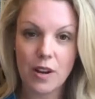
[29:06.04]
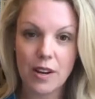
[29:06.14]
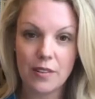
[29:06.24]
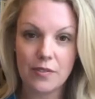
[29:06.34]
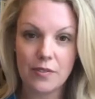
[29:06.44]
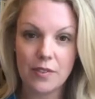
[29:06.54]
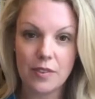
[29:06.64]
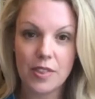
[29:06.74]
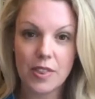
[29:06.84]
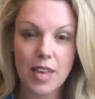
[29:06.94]
kind of
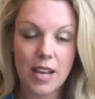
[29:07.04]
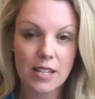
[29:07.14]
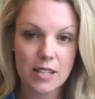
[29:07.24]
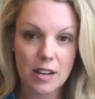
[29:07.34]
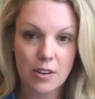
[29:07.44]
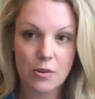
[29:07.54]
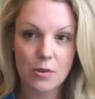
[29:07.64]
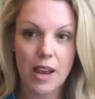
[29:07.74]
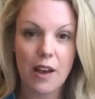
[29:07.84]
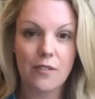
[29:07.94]
things that you
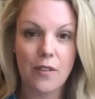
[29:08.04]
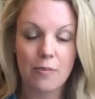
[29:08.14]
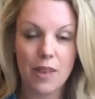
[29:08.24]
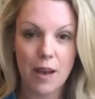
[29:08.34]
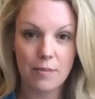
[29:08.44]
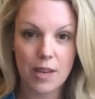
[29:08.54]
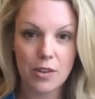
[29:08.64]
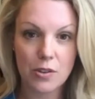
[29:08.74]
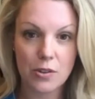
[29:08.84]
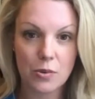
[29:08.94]
get from them that
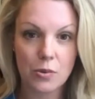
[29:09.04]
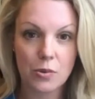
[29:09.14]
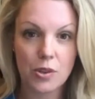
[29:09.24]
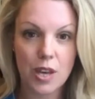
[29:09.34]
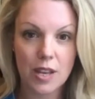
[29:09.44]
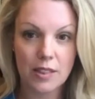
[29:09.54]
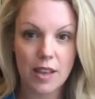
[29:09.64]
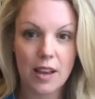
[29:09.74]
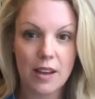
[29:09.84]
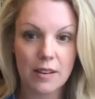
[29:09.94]
you think
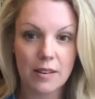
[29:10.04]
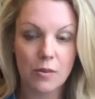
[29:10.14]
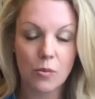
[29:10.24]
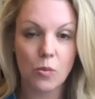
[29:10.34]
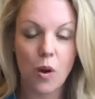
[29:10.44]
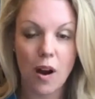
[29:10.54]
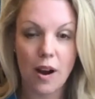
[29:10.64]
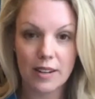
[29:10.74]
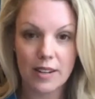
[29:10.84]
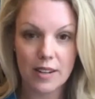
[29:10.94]
they
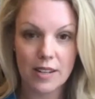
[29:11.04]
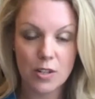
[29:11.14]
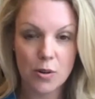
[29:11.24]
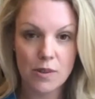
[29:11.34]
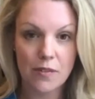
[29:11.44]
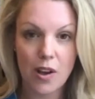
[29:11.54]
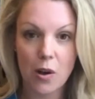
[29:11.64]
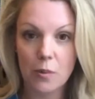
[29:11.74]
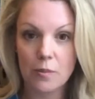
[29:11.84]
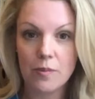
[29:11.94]
want in terms of
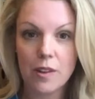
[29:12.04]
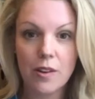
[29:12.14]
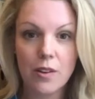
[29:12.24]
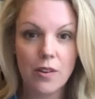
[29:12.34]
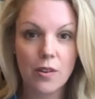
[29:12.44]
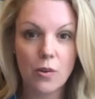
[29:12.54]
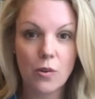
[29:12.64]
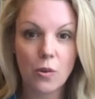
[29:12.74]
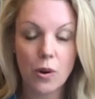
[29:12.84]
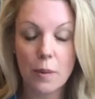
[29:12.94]
help
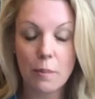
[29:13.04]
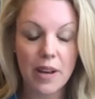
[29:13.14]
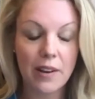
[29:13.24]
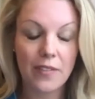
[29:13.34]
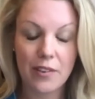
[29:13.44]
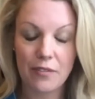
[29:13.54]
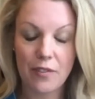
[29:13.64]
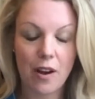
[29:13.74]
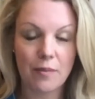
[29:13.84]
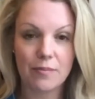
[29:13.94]
or could benefit
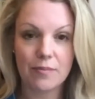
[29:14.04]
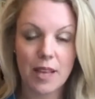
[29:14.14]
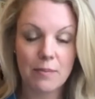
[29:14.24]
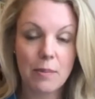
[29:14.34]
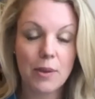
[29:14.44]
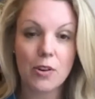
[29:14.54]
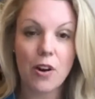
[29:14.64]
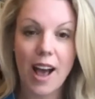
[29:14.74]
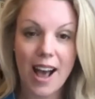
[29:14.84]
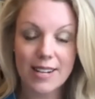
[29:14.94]
from, that maybe they're
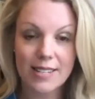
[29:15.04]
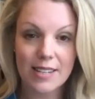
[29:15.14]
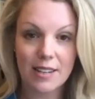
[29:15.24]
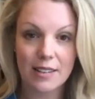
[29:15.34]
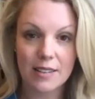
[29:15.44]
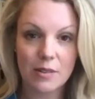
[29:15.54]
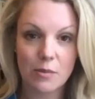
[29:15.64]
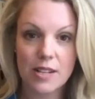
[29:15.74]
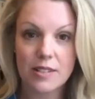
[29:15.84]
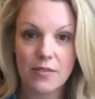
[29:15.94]
not asking the
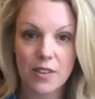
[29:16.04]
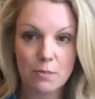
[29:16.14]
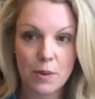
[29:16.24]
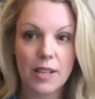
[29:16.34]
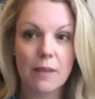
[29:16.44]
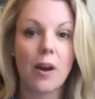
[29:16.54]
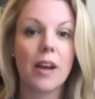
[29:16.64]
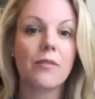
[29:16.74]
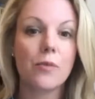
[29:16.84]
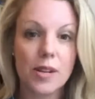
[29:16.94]
rest of us, but they
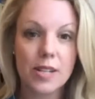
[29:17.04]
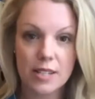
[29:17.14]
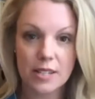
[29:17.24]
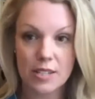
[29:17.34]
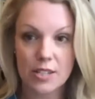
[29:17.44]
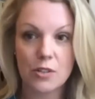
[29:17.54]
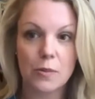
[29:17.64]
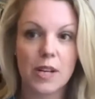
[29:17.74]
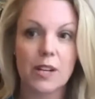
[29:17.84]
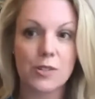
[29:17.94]
might voice it to you
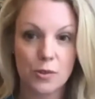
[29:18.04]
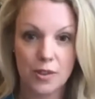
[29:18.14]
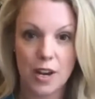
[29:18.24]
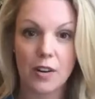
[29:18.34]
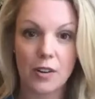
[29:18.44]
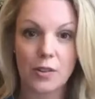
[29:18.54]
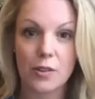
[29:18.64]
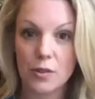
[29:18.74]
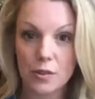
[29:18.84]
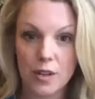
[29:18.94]
because you're there and
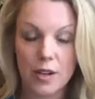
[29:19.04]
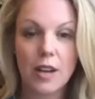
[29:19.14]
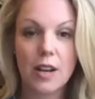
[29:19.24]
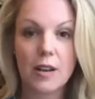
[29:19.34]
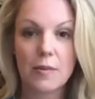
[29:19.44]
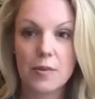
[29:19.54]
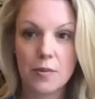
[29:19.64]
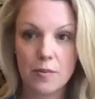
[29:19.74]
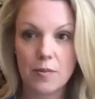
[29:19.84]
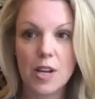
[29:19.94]
you're
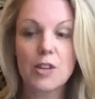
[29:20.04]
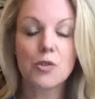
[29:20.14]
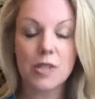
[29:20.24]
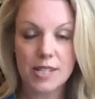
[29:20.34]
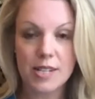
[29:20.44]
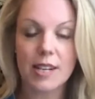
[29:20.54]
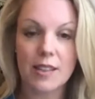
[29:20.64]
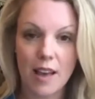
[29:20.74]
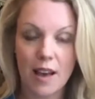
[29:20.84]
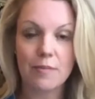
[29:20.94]
interested in
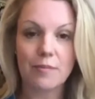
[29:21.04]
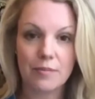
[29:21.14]
them?